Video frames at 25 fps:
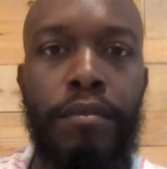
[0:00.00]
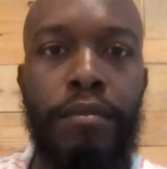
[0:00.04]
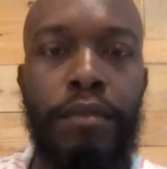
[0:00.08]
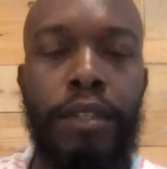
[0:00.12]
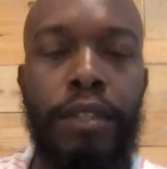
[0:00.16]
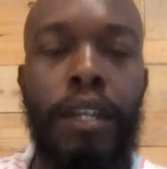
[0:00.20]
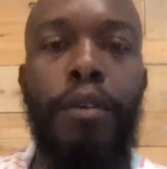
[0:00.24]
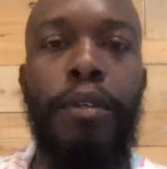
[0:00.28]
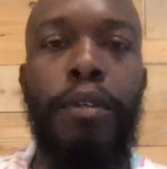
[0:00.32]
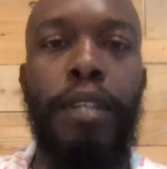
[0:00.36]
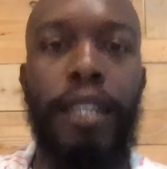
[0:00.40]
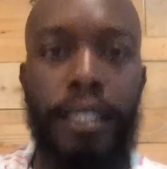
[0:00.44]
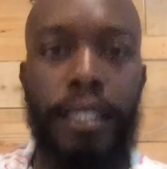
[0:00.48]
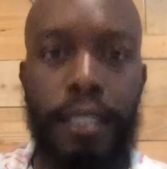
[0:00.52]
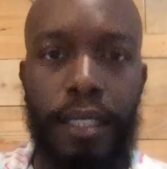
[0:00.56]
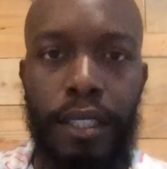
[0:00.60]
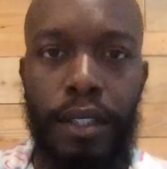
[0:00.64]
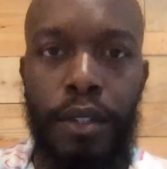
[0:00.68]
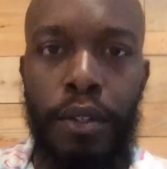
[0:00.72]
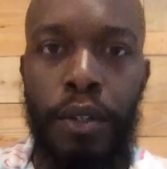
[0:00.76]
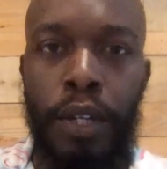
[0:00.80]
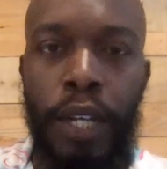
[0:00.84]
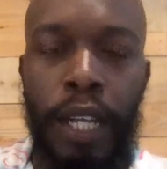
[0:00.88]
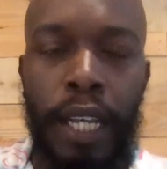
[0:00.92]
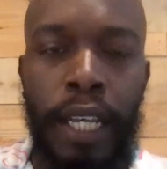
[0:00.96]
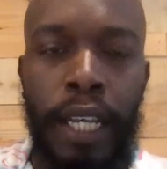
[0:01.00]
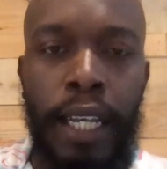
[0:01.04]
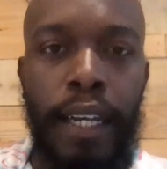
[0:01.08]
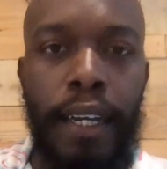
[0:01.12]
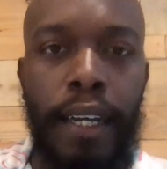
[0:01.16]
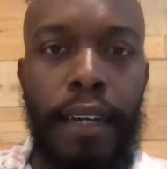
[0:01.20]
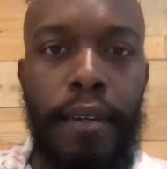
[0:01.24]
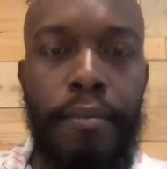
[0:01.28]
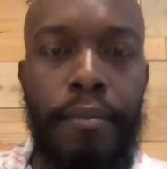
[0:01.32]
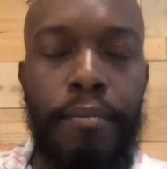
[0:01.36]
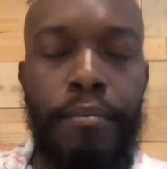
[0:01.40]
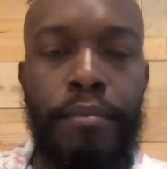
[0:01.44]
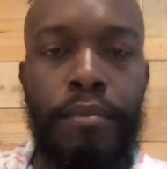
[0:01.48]
Oh yeah. So
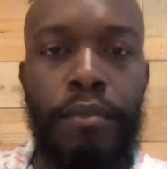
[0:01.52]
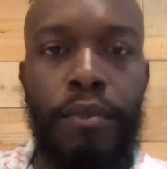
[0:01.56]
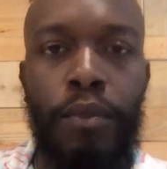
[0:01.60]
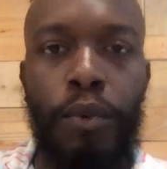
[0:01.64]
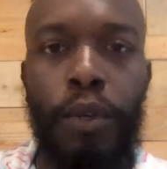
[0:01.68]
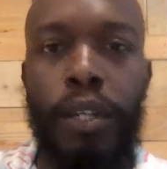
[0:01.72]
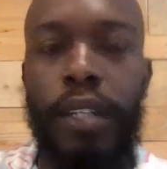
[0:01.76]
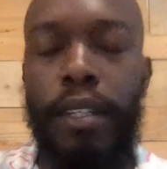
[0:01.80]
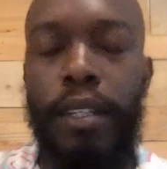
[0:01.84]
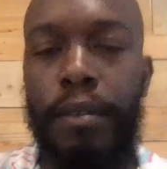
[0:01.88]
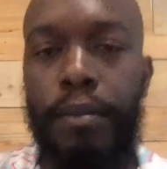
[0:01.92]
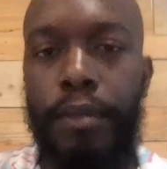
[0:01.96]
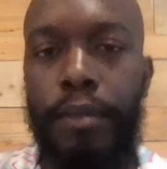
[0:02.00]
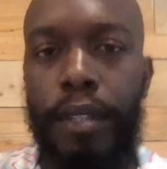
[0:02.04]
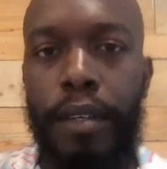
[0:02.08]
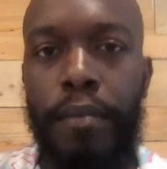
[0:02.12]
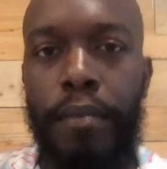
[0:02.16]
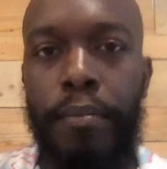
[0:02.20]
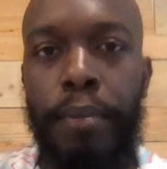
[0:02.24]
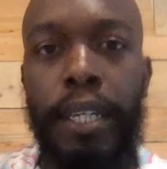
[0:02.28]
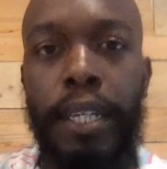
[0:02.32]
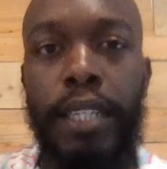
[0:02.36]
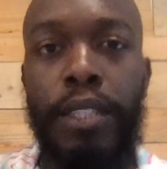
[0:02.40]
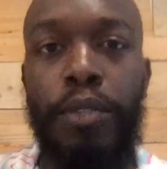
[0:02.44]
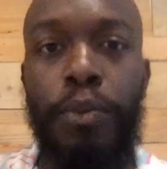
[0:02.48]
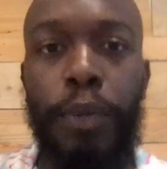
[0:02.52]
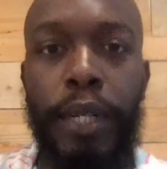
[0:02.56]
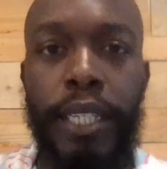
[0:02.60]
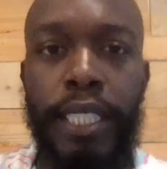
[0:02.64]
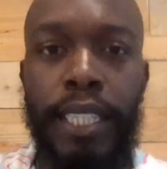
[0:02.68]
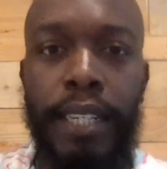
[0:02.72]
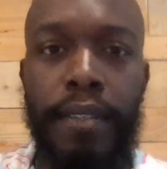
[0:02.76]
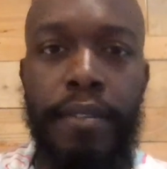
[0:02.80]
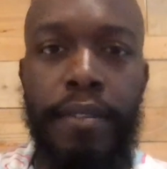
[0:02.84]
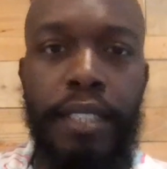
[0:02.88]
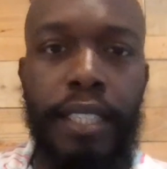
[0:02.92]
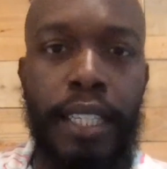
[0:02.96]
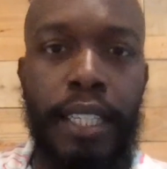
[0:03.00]
one of the biggest ways
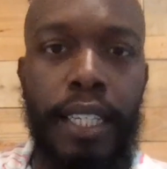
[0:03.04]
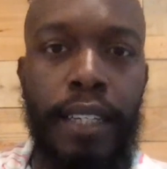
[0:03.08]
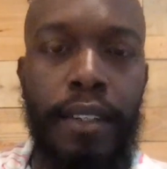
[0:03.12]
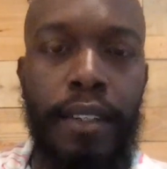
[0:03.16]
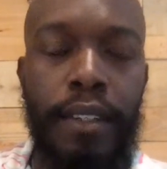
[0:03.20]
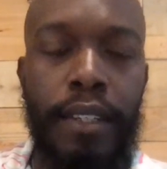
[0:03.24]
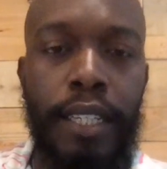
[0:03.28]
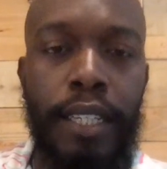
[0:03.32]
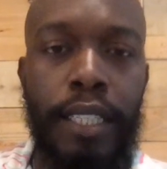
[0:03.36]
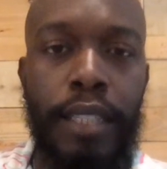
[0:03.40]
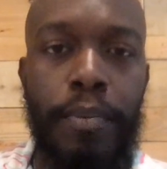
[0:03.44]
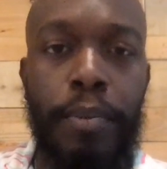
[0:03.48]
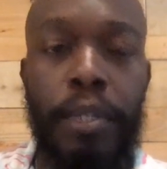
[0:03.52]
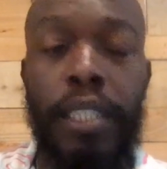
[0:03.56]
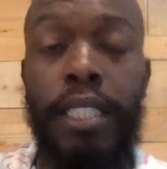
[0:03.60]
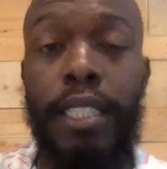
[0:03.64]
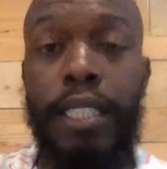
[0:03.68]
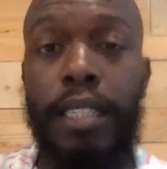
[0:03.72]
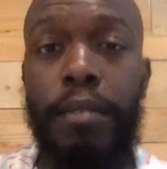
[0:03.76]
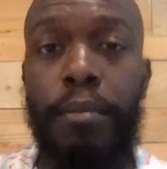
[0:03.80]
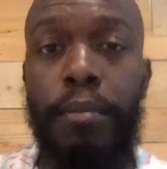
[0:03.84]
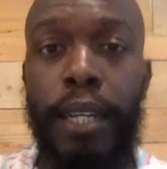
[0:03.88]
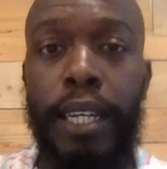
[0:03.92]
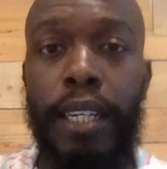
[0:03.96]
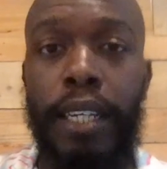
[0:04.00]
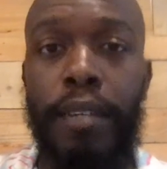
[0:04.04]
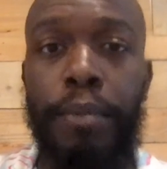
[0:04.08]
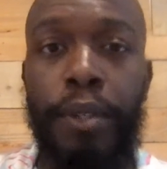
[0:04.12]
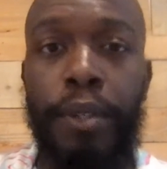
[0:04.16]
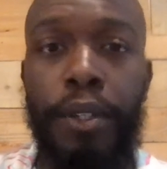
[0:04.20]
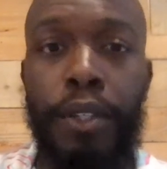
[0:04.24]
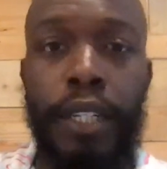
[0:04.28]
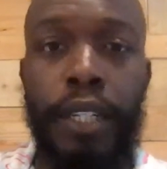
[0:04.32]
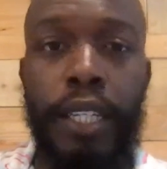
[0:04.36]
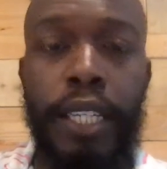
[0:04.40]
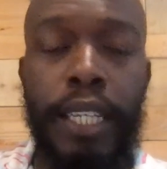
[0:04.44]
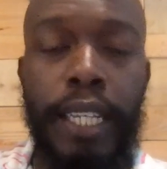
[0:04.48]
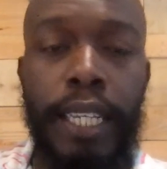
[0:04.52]
I've seen, especially in the Black
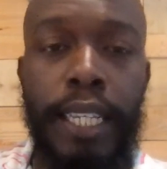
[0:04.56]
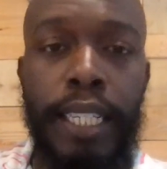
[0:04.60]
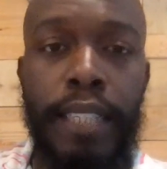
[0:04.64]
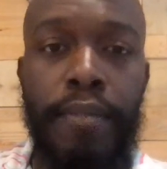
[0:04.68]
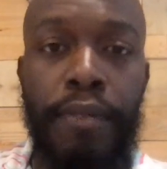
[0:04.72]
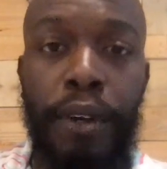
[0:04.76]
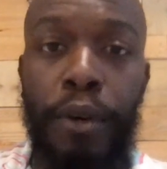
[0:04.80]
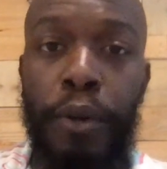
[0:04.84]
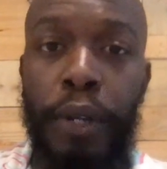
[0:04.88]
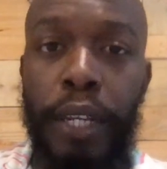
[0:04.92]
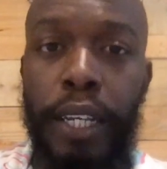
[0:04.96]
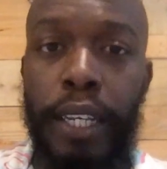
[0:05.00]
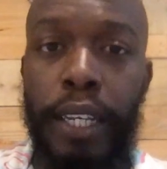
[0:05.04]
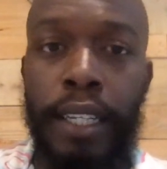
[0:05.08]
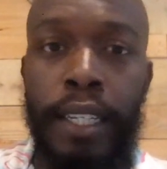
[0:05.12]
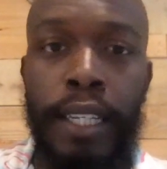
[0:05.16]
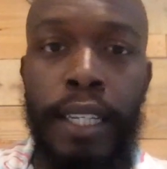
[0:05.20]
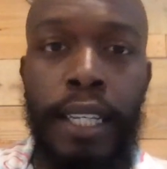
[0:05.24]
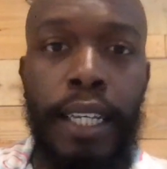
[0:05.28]
community, is voting.